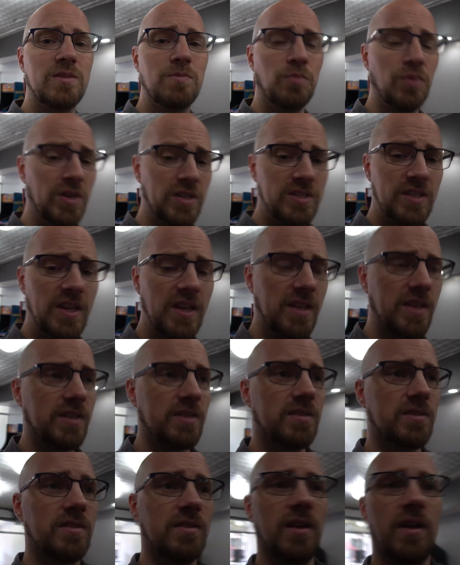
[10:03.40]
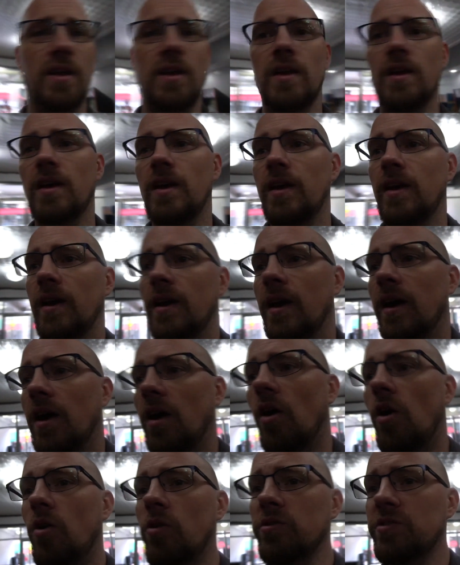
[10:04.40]
it's pretty tedious.
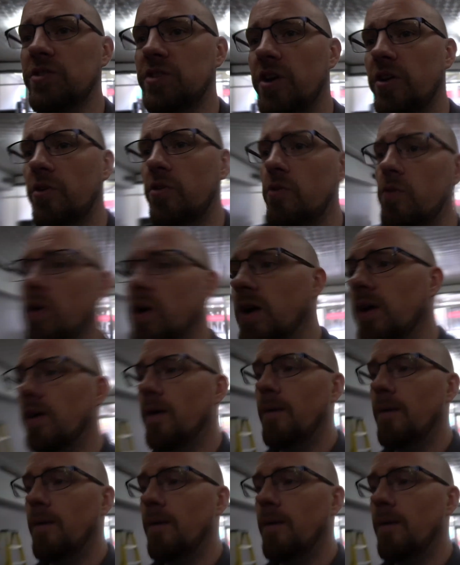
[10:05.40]
Also,